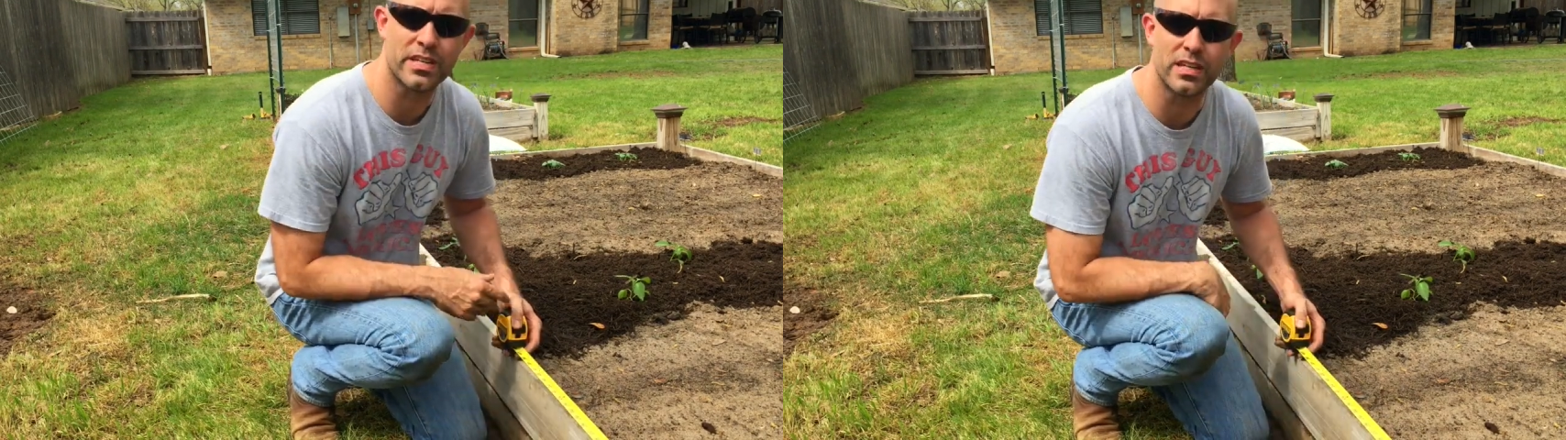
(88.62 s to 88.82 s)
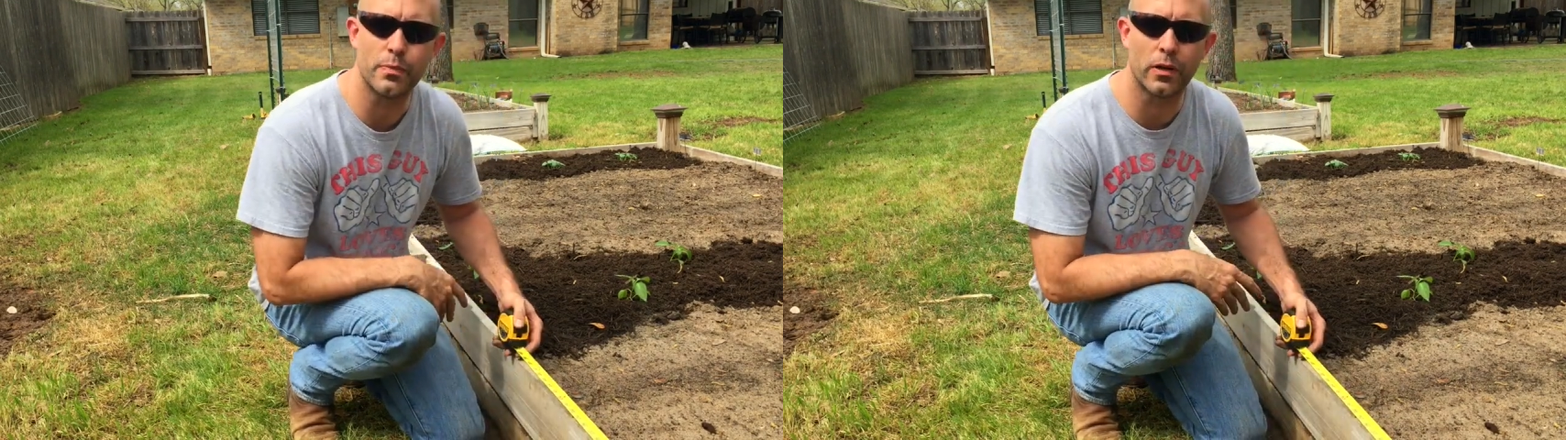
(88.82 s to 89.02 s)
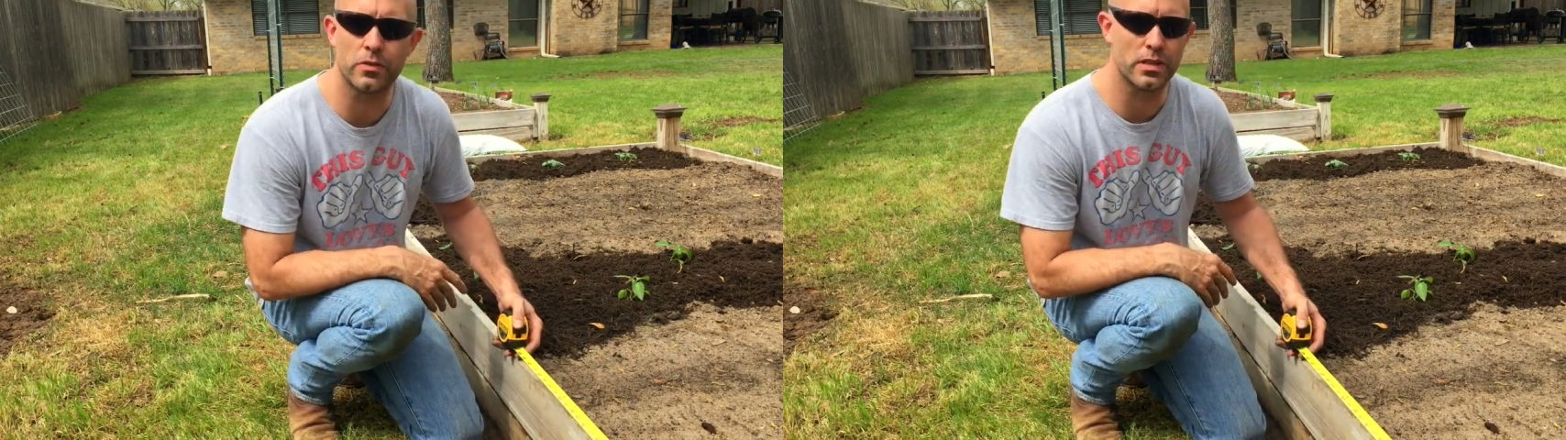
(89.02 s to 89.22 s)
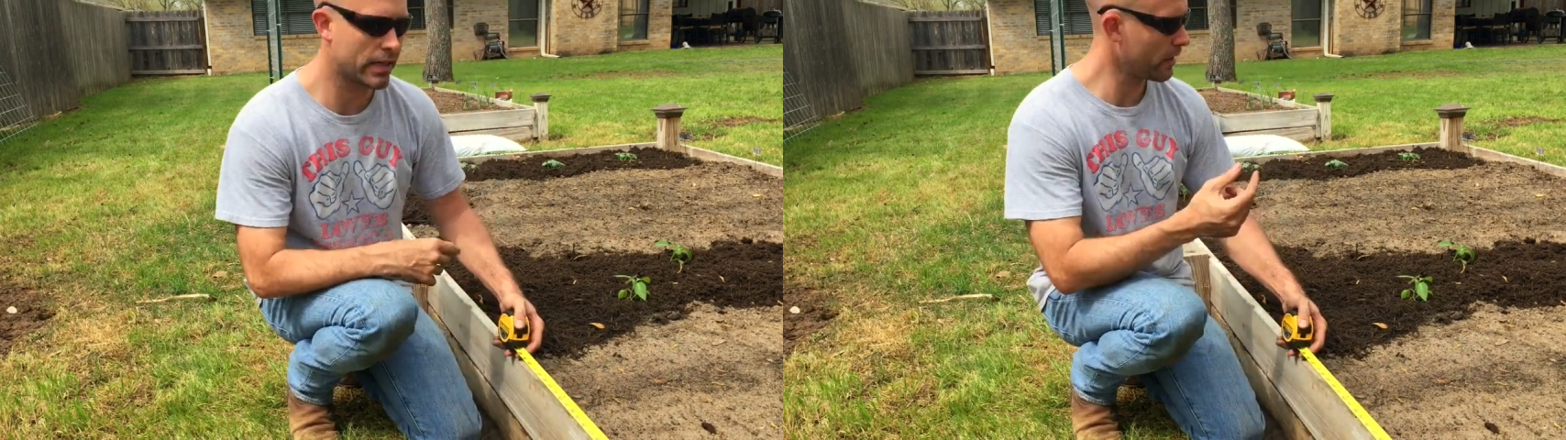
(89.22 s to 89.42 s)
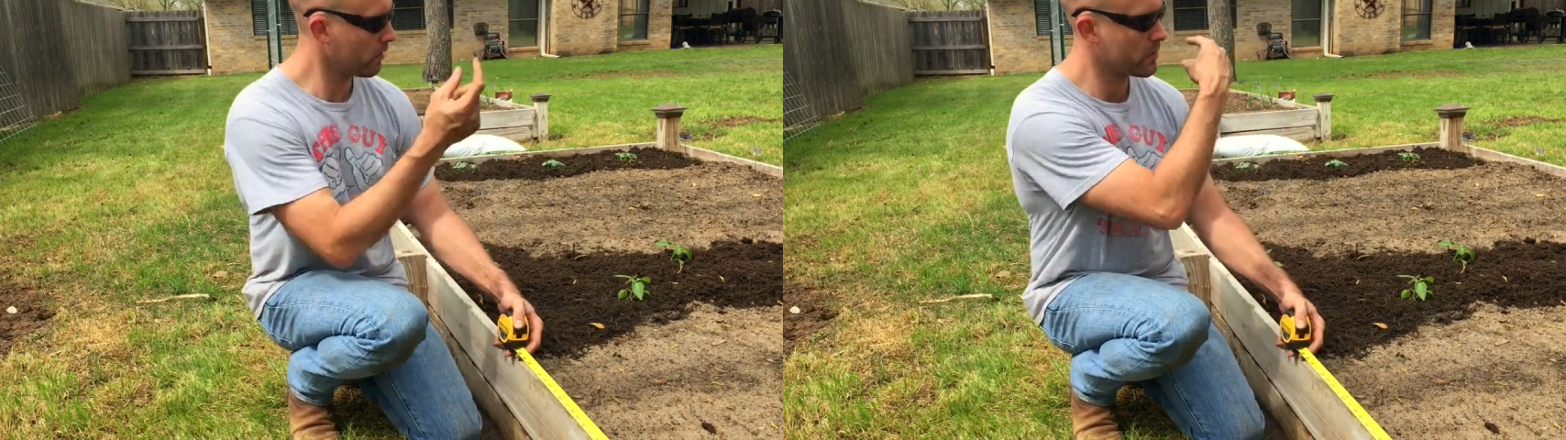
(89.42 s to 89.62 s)
T-post
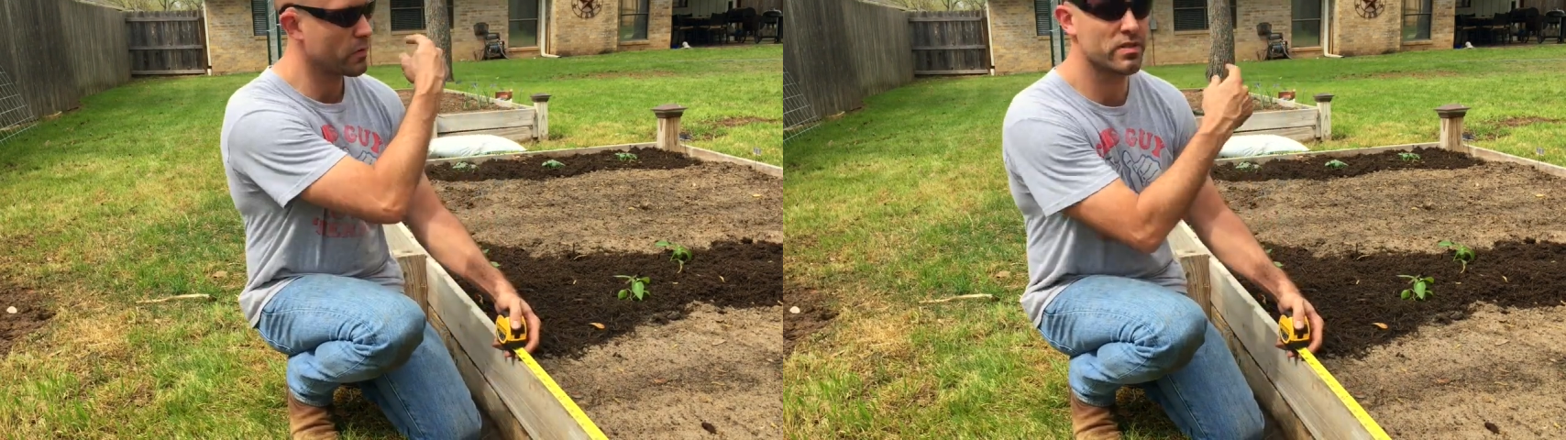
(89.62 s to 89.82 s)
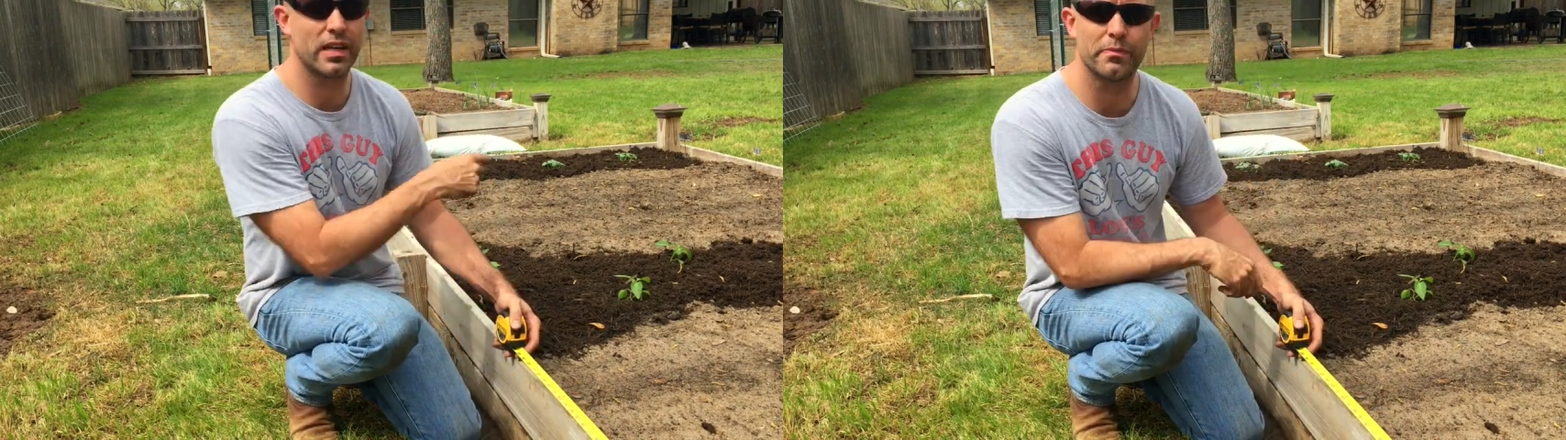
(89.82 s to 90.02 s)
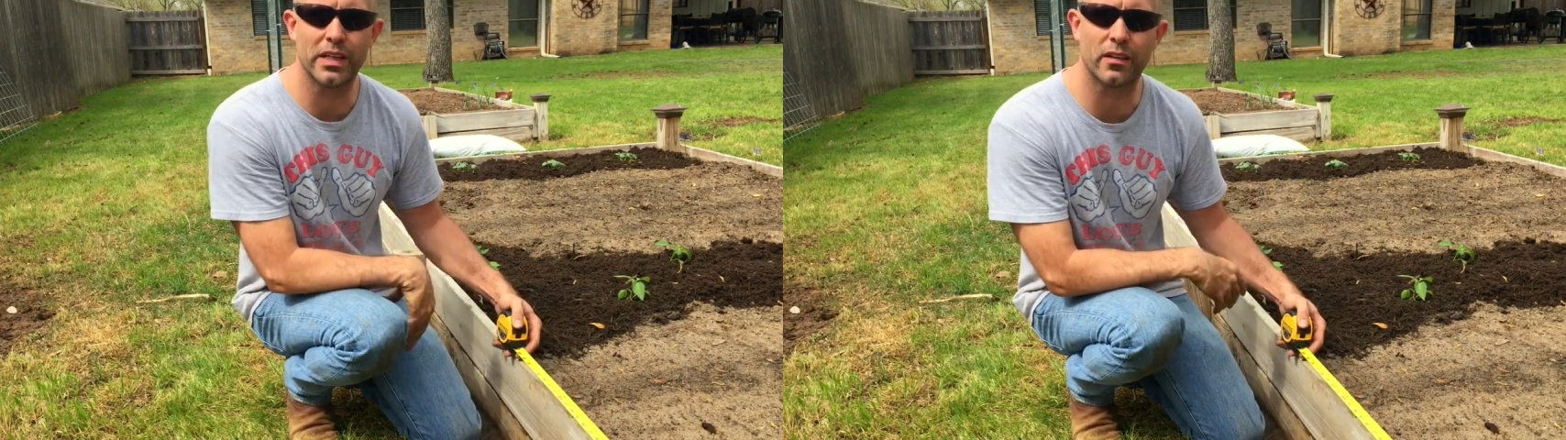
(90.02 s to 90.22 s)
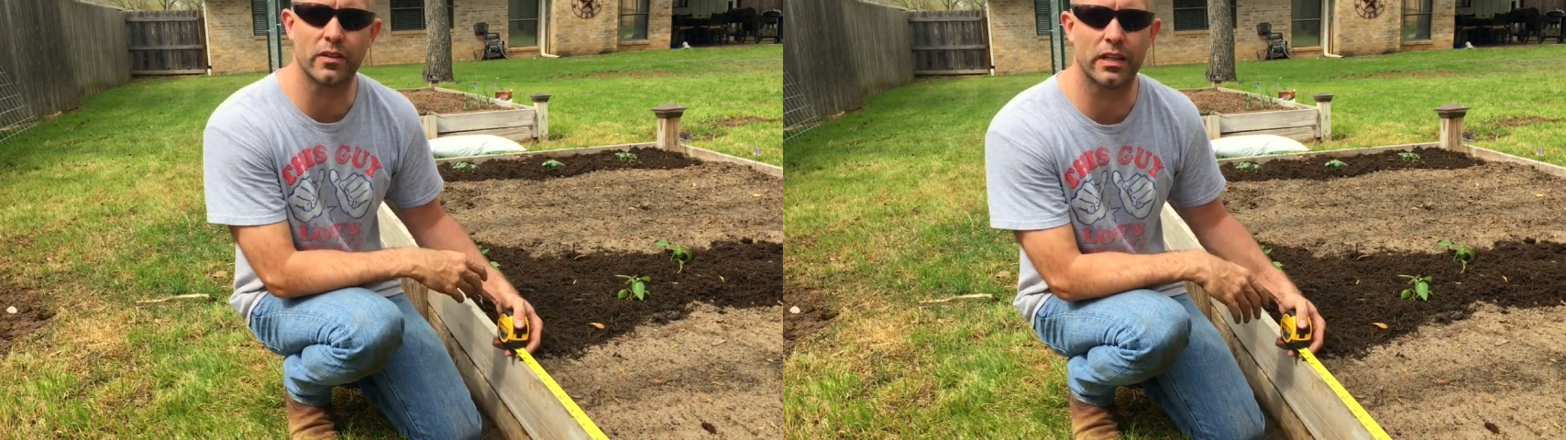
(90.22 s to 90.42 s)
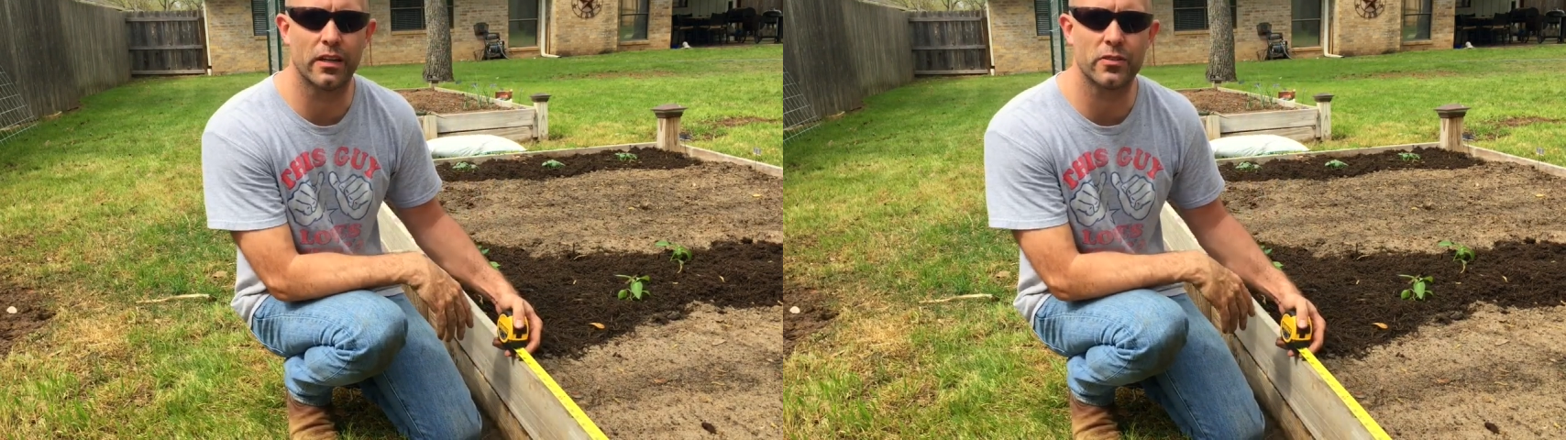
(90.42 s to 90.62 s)
there. I'll do the same thing on
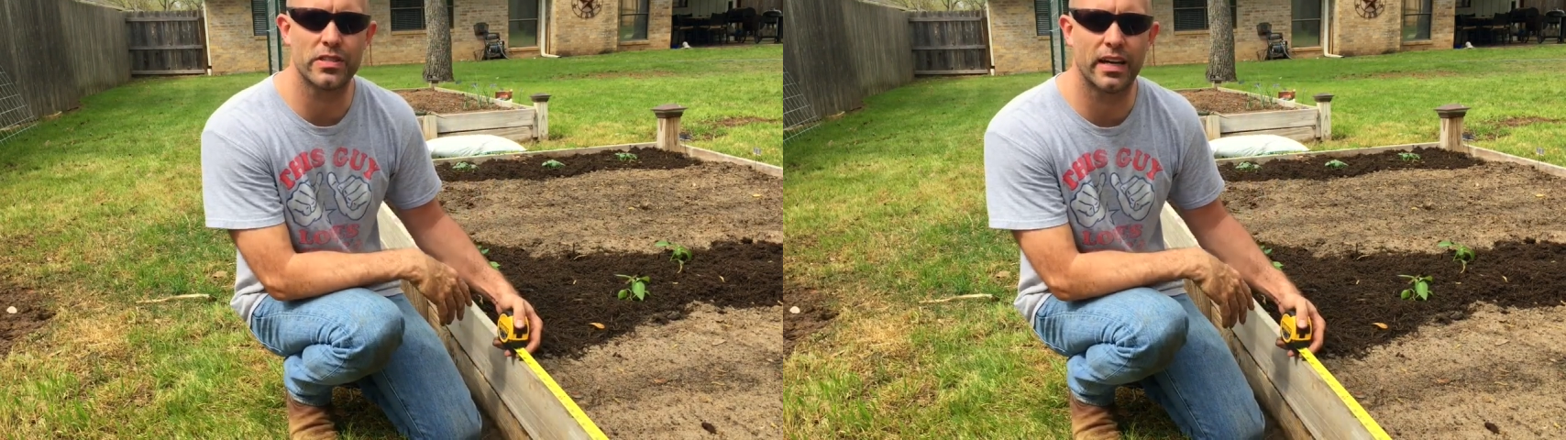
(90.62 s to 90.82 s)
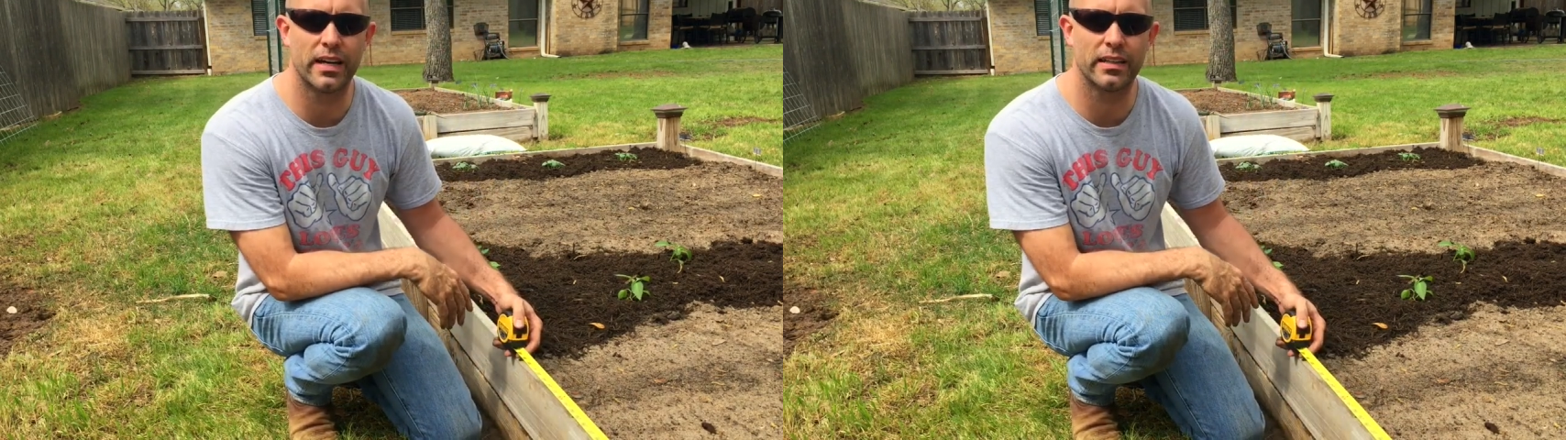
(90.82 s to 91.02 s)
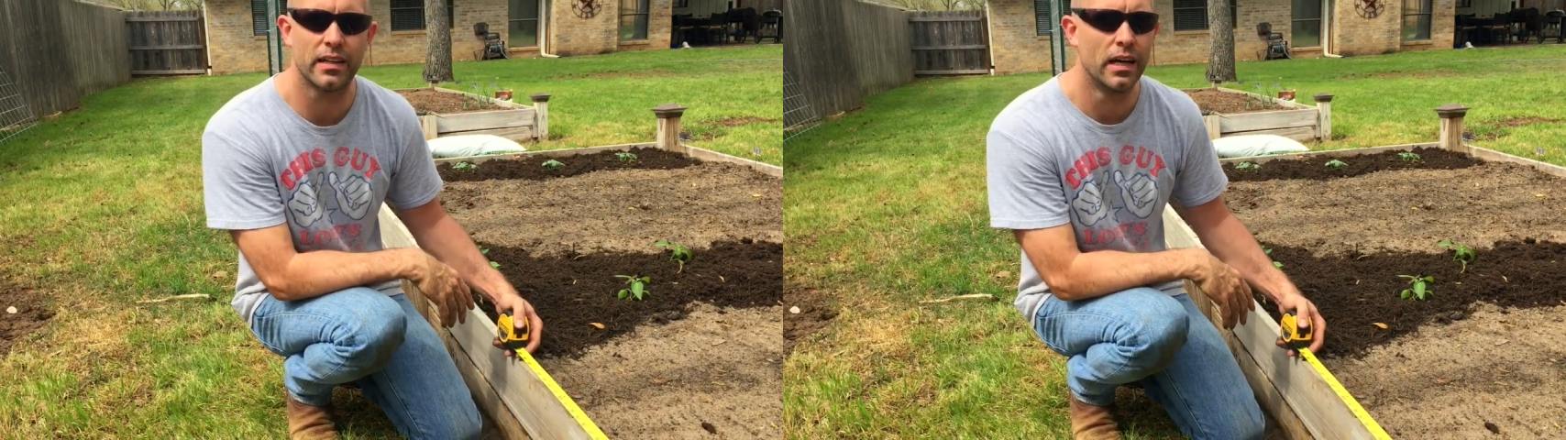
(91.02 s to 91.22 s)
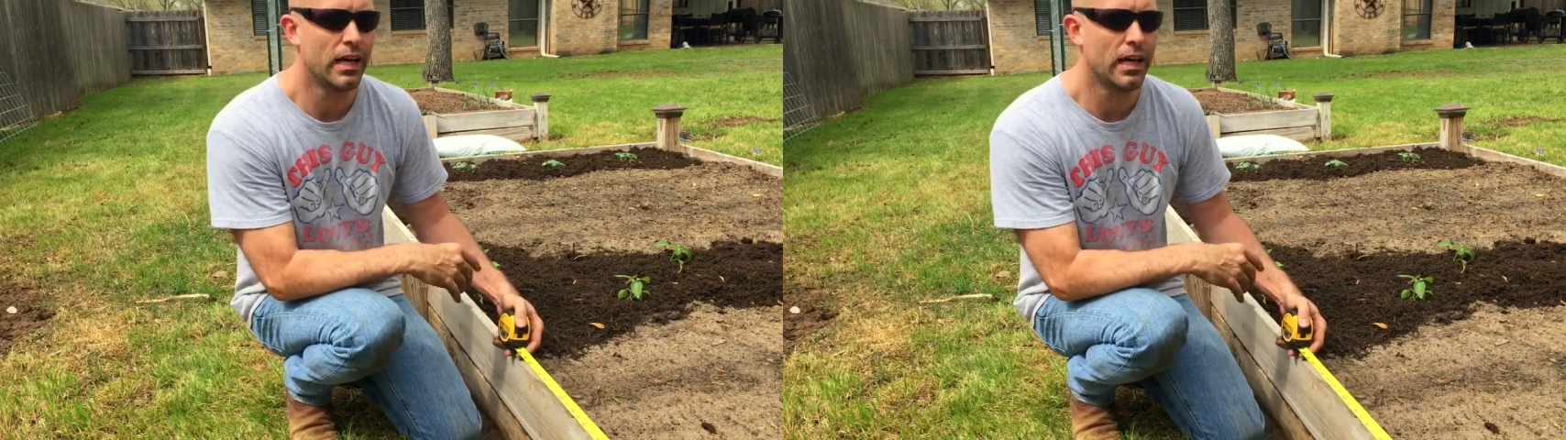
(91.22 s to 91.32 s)
the other side.